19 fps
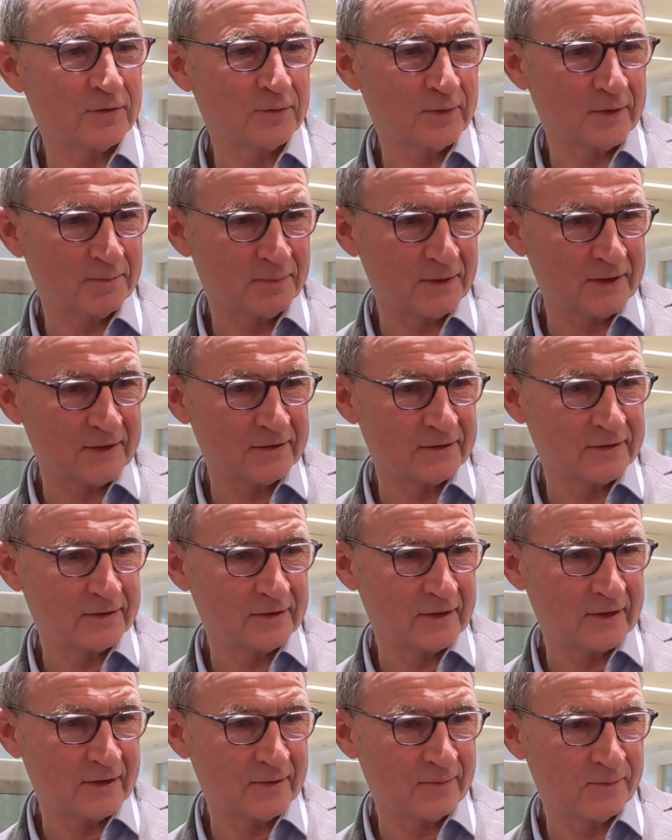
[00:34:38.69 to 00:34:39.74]
we'd
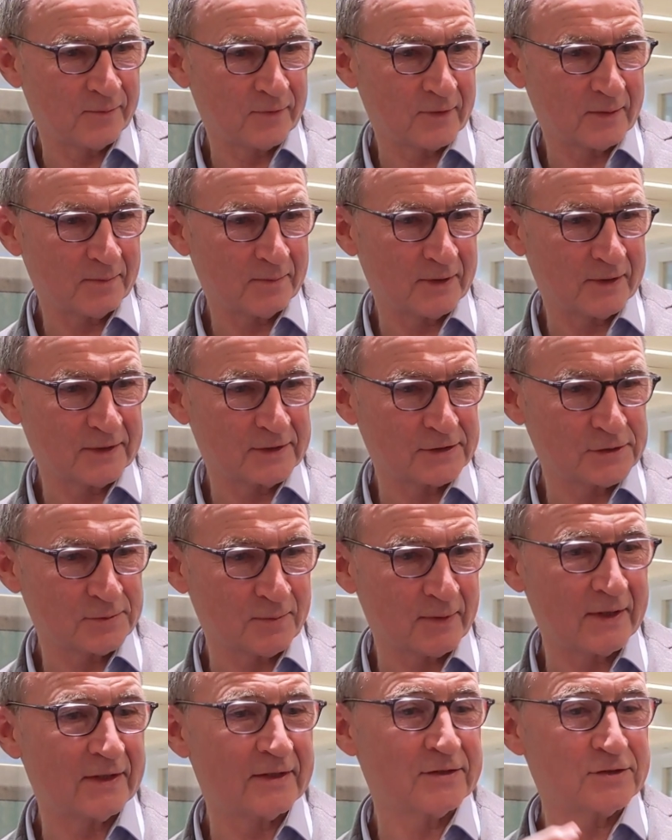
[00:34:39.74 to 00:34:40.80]
beaten
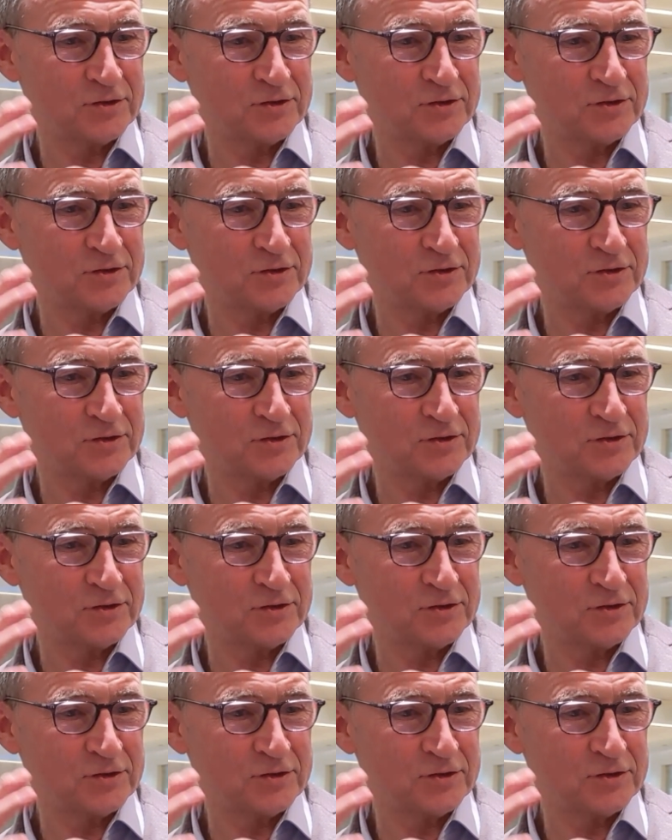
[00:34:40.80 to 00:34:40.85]
Spain,